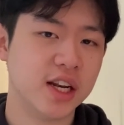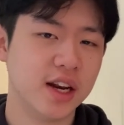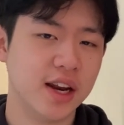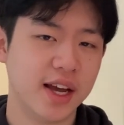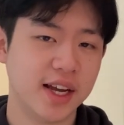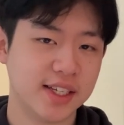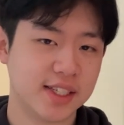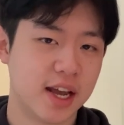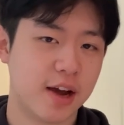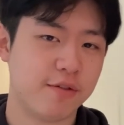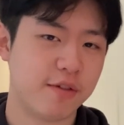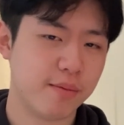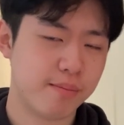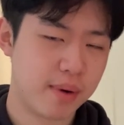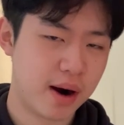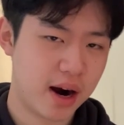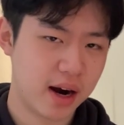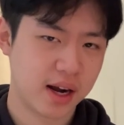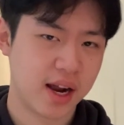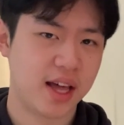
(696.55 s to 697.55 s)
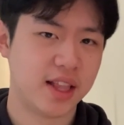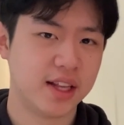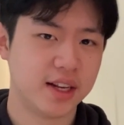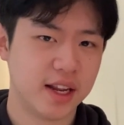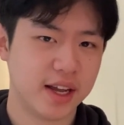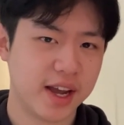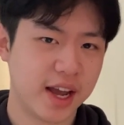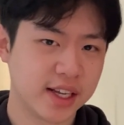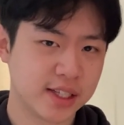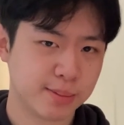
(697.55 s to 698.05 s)
legs have a part kind of
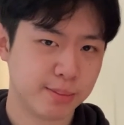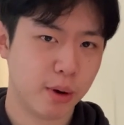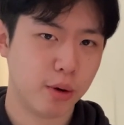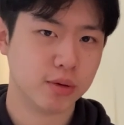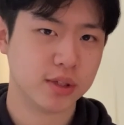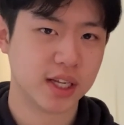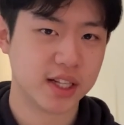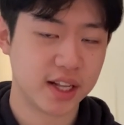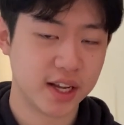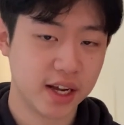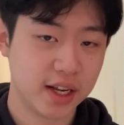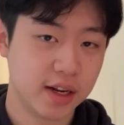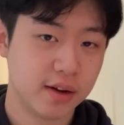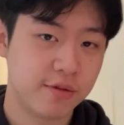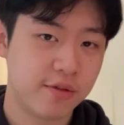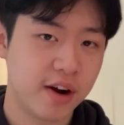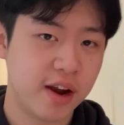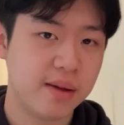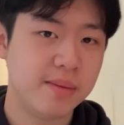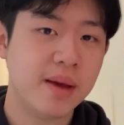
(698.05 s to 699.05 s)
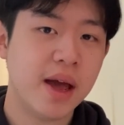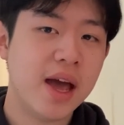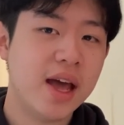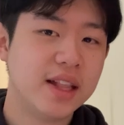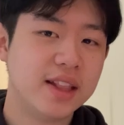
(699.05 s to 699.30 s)
like exposing the inner frame.